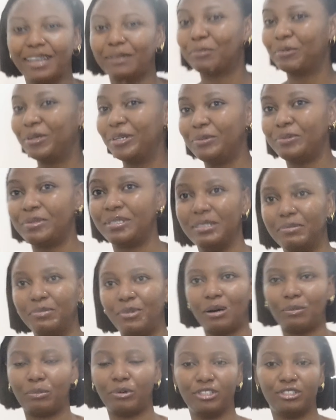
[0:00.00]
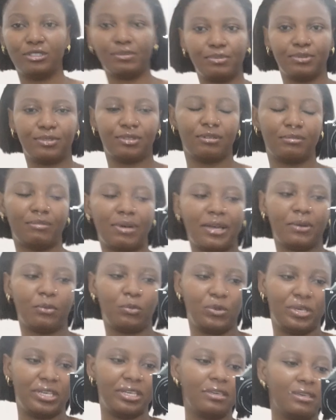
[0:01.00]
I'm going with it, but I'm going to put on my
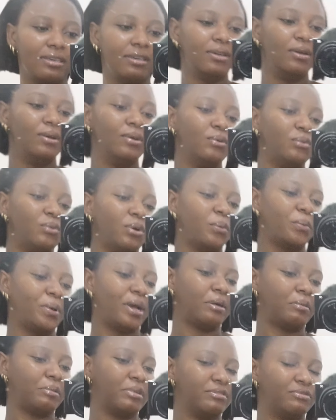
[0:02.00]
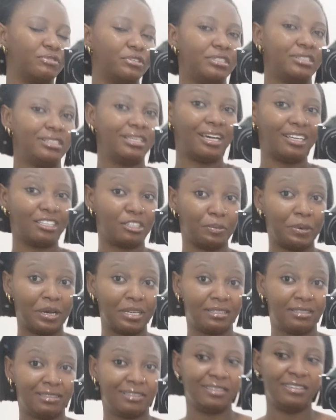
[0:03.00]
wig when we are going for the yacht
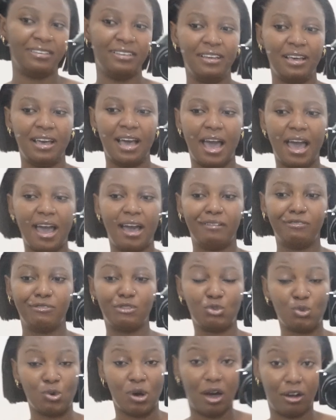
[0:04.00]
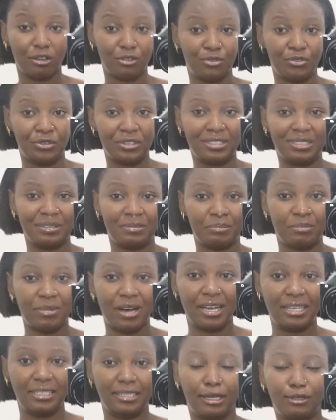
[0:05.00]
party. I have two outfits in
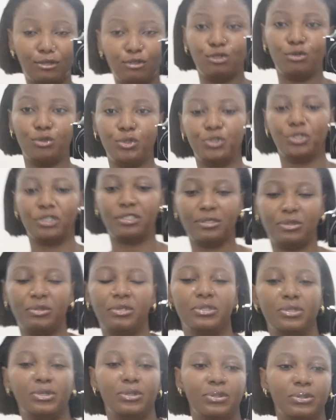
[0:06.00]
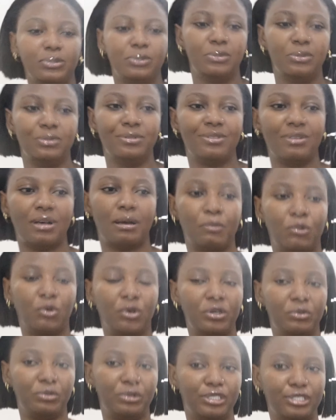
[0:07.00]
mind. I don't know which one is going to look good, so I'm
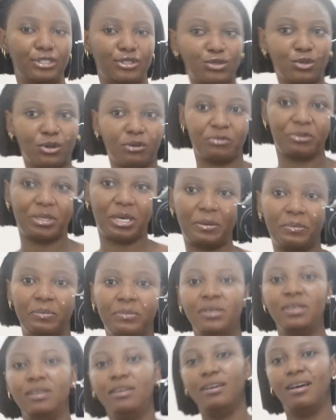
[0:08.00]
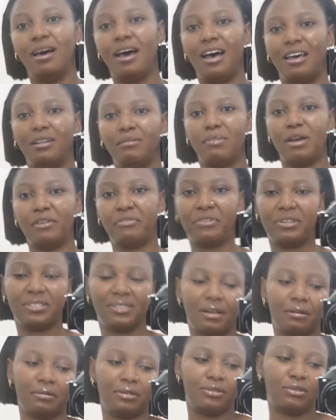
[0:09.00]
going with the two of them and my friends
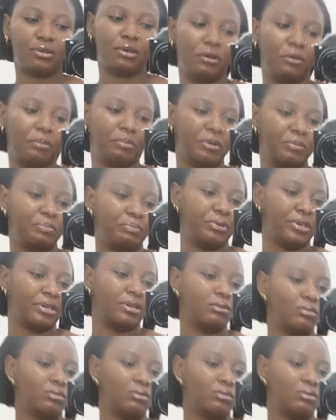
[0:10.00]
are going to help me pick